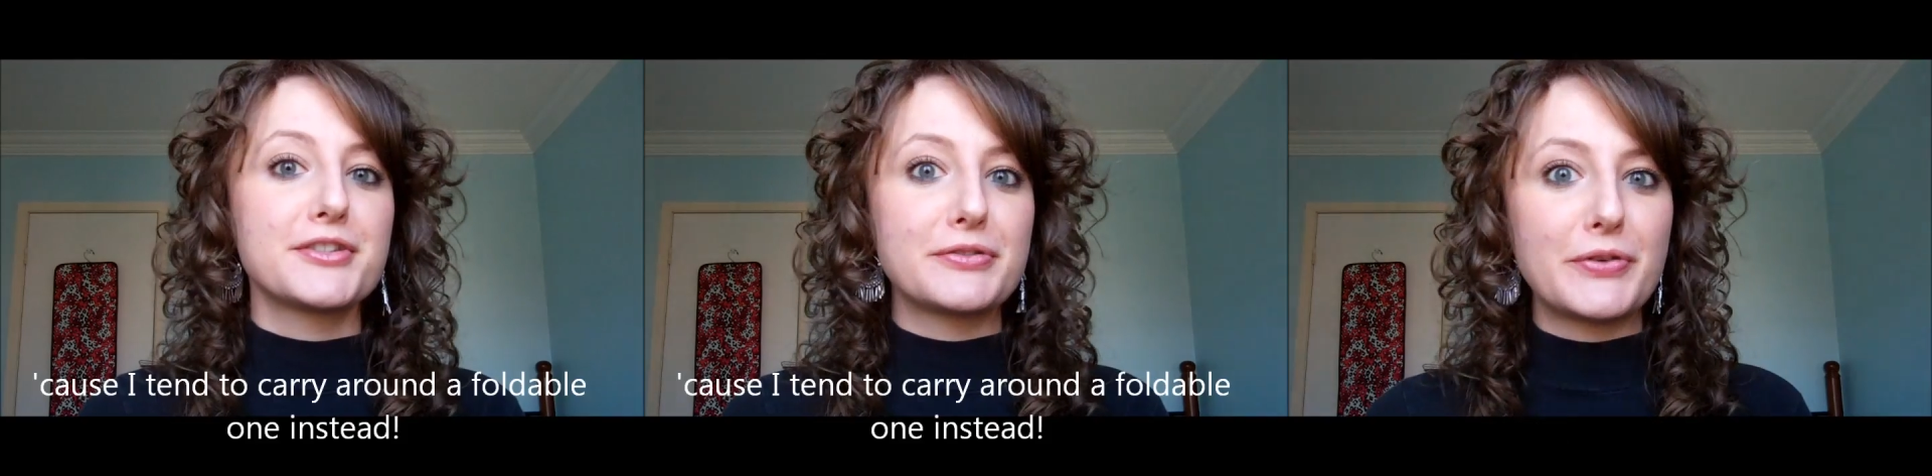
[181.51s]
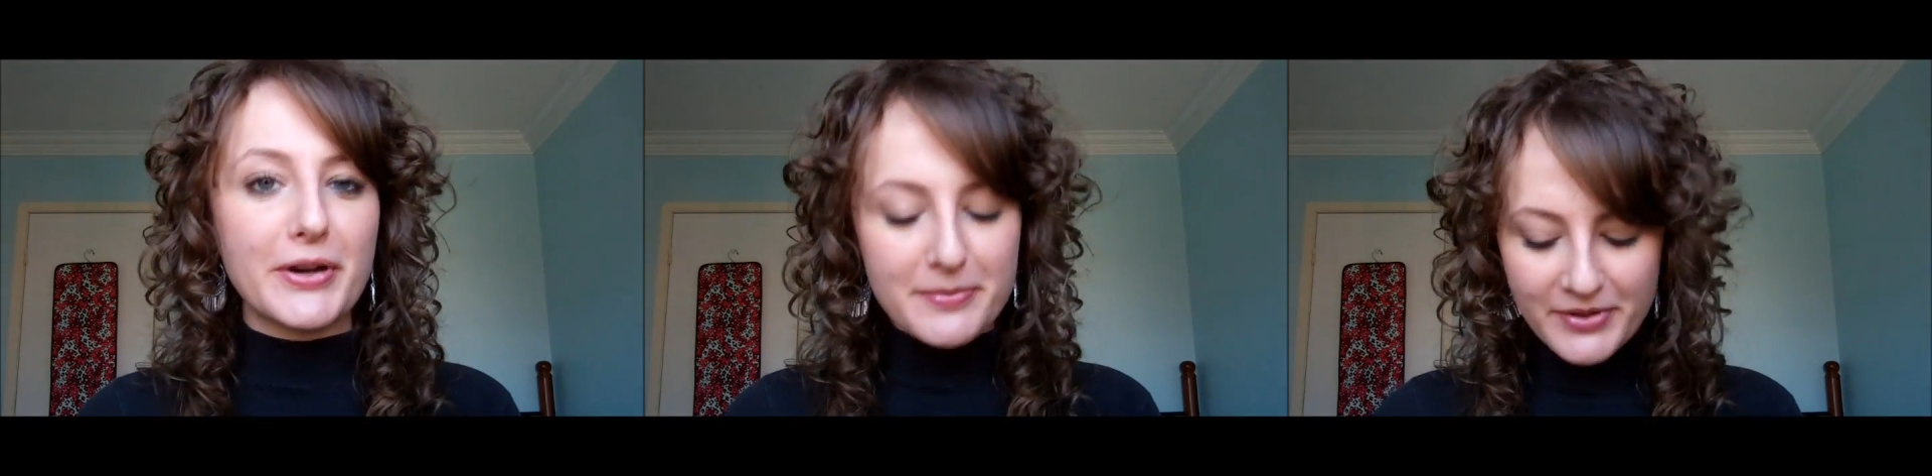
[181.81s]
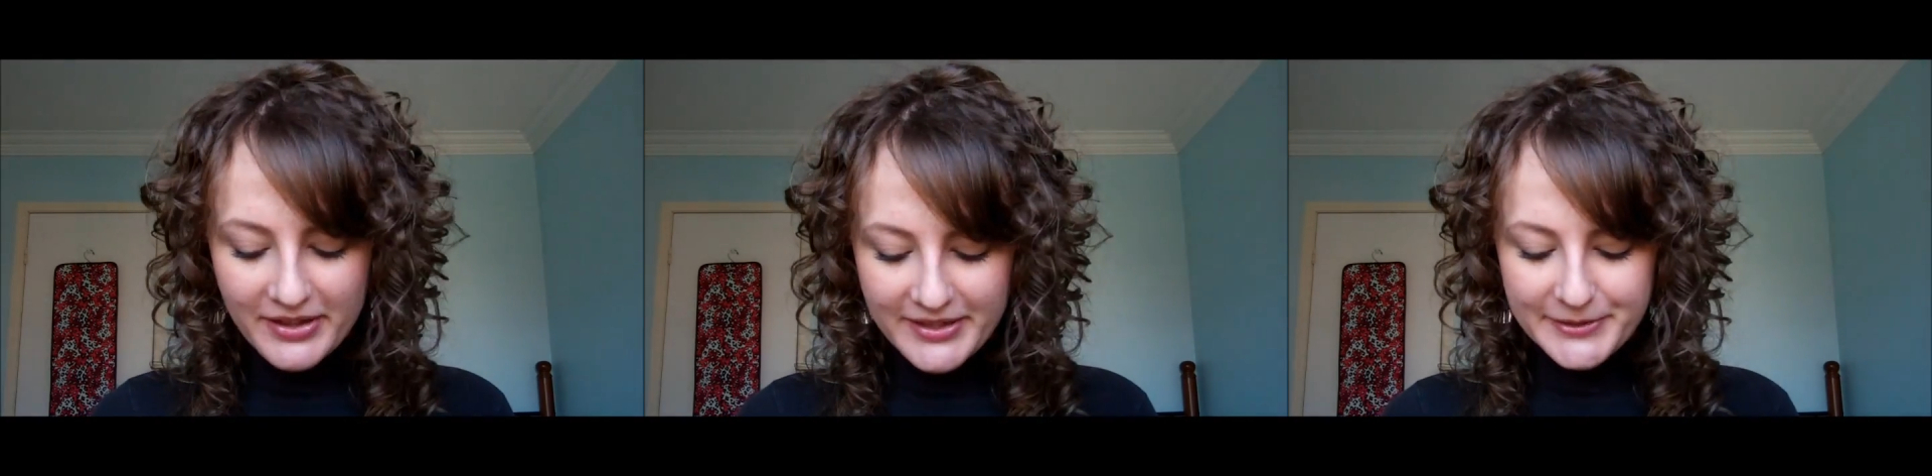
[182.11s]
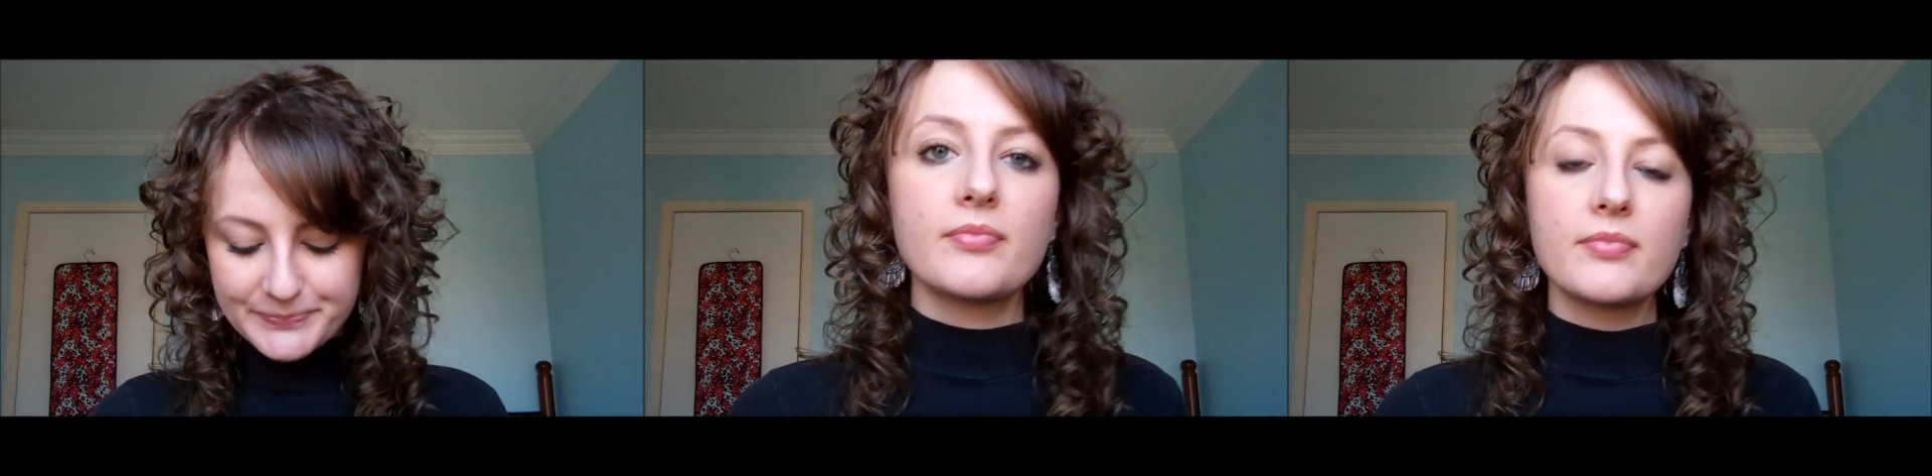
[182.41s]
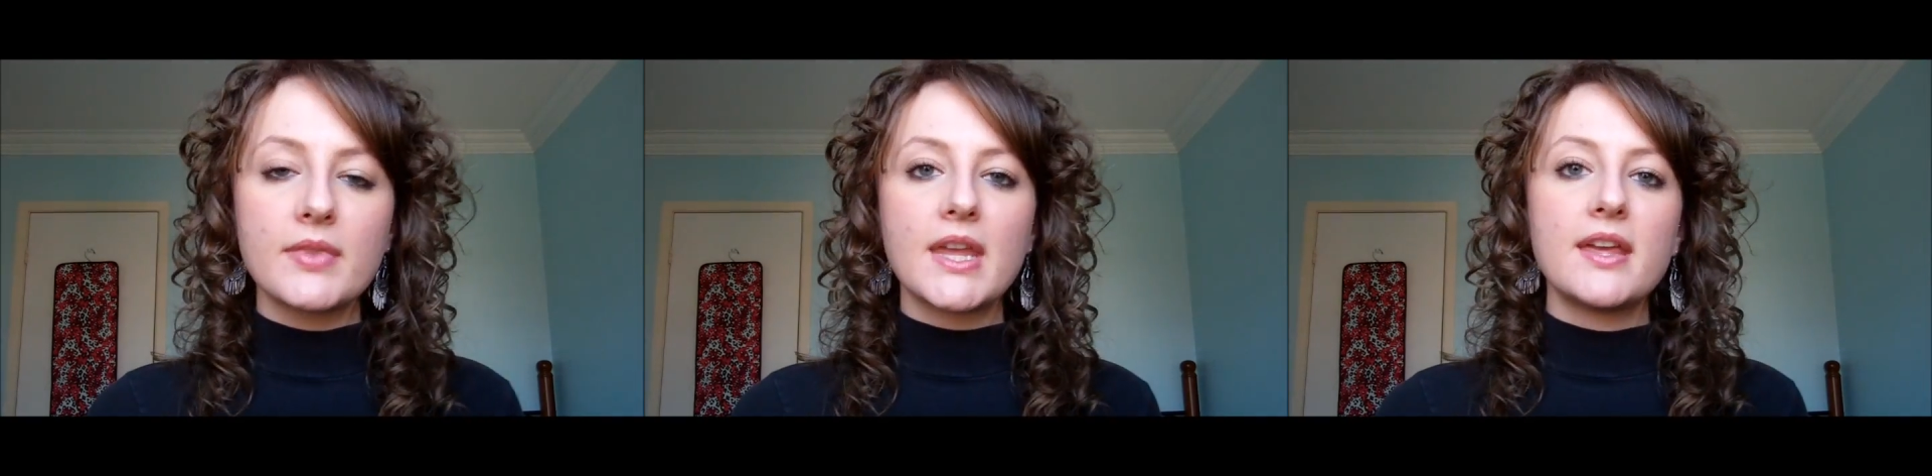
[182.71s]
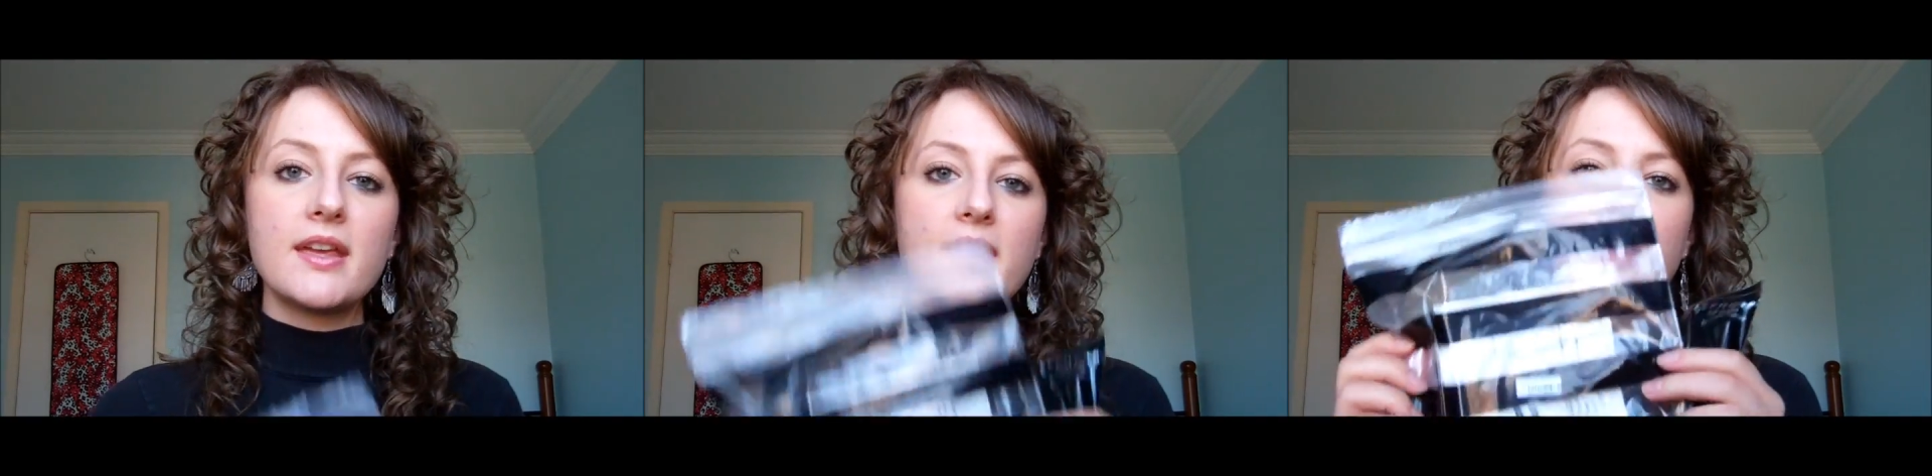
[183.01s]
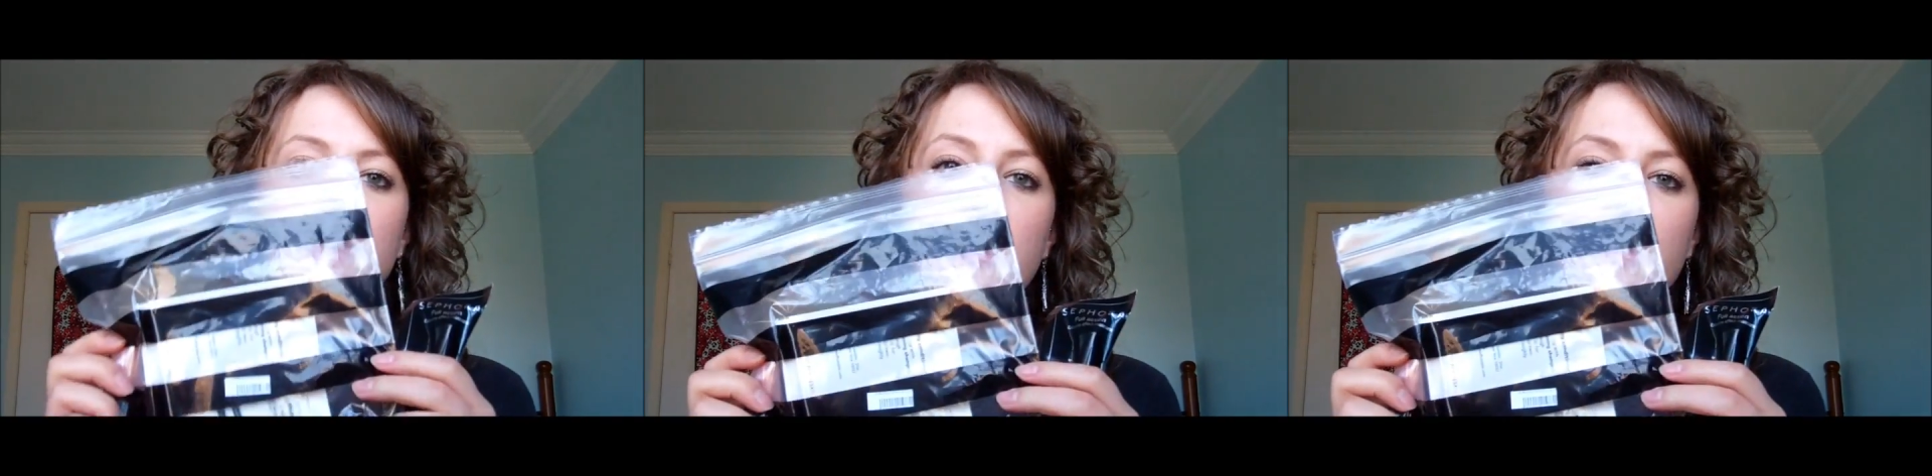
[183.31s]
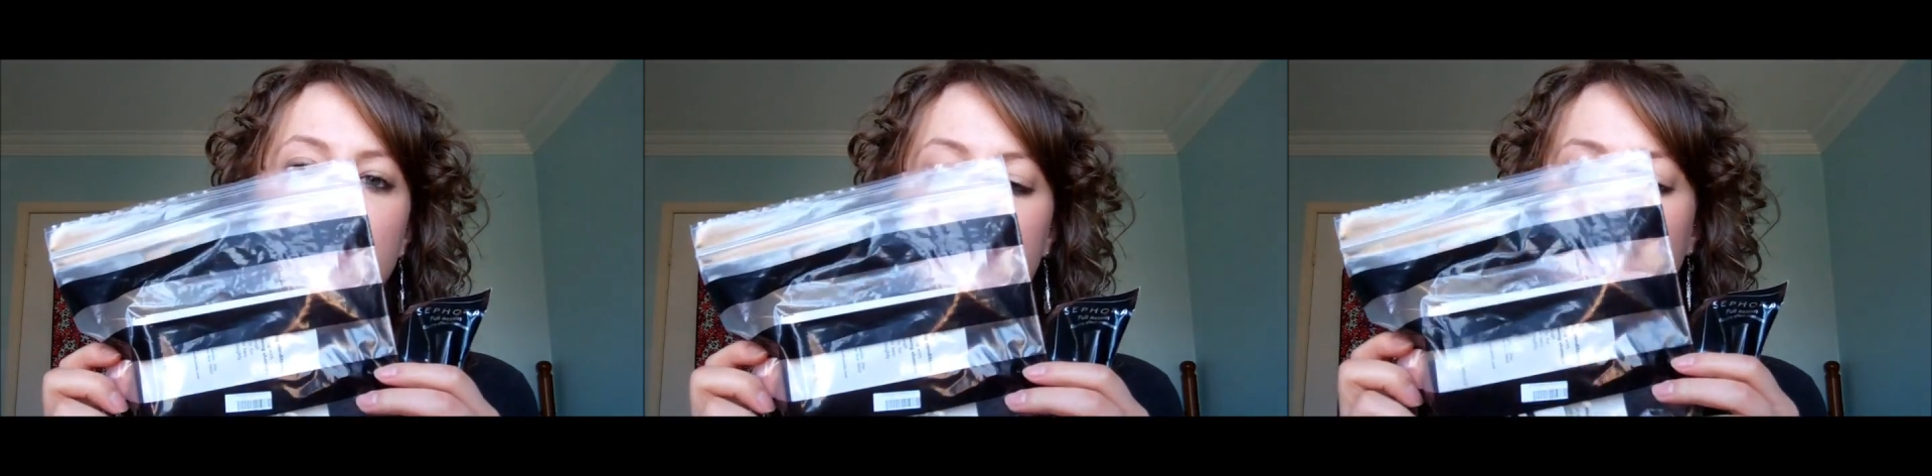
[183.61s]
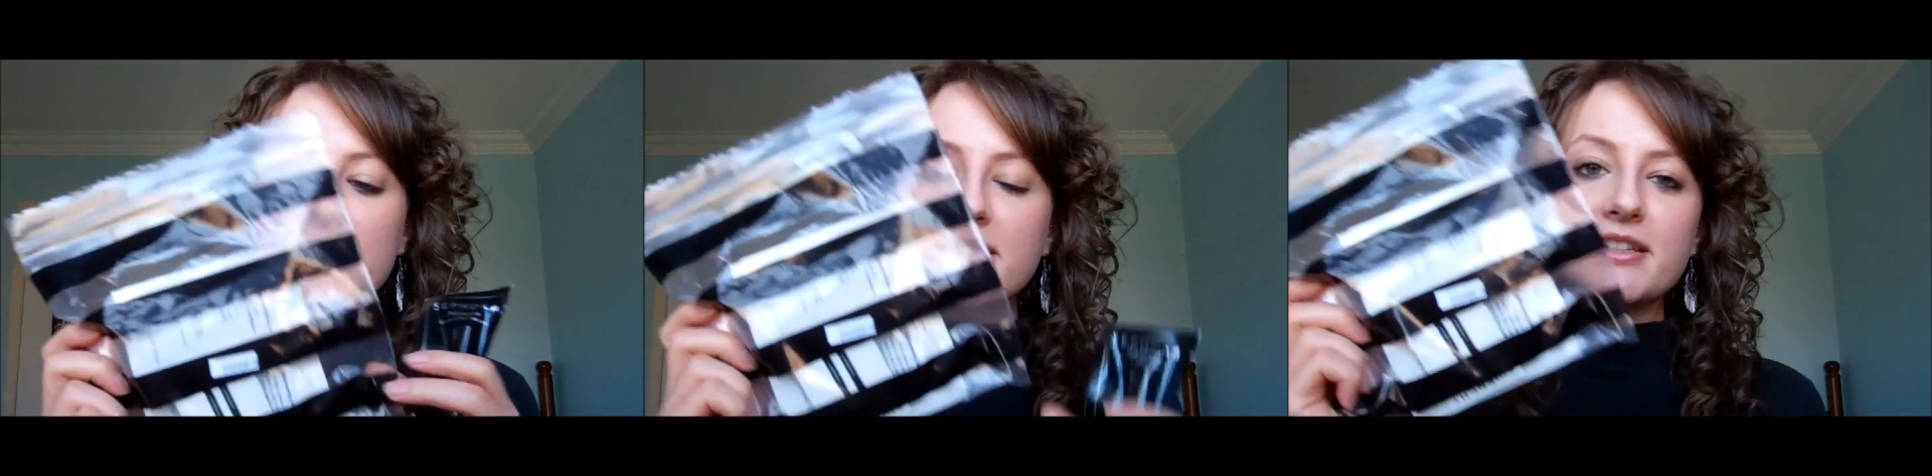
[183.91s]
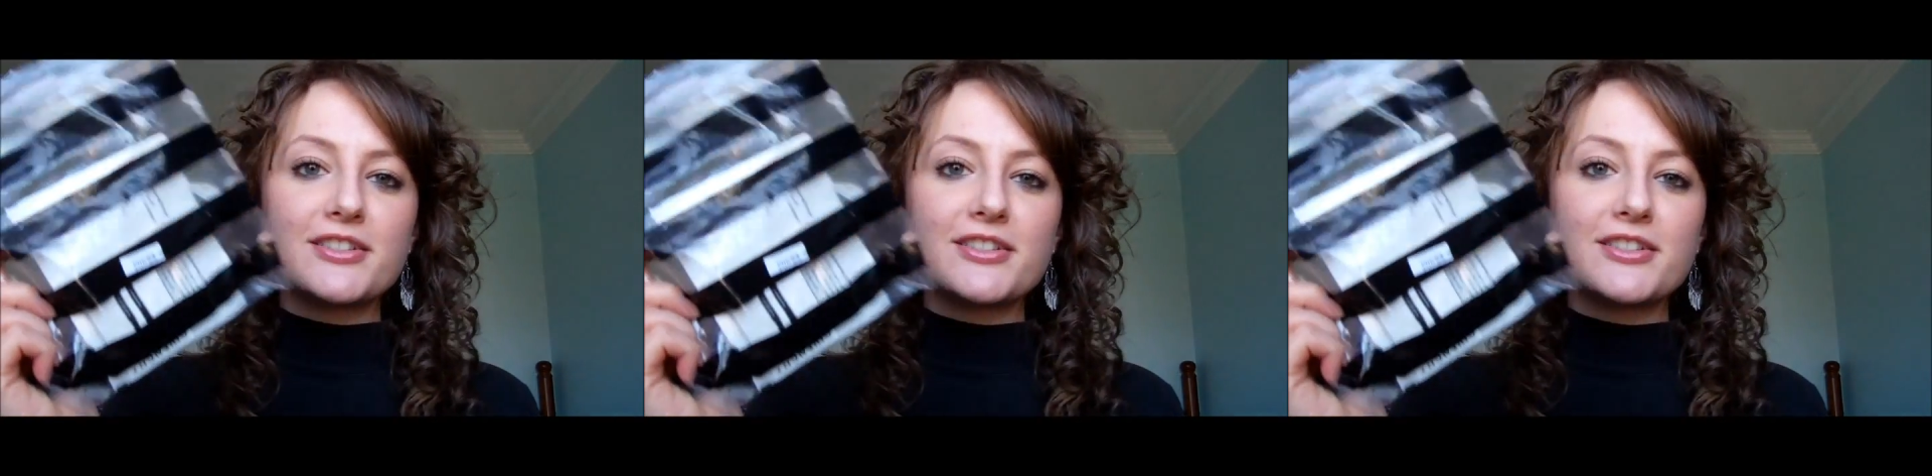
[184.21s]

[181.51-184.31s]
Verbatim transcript: Sephora umbrella now. Lastly,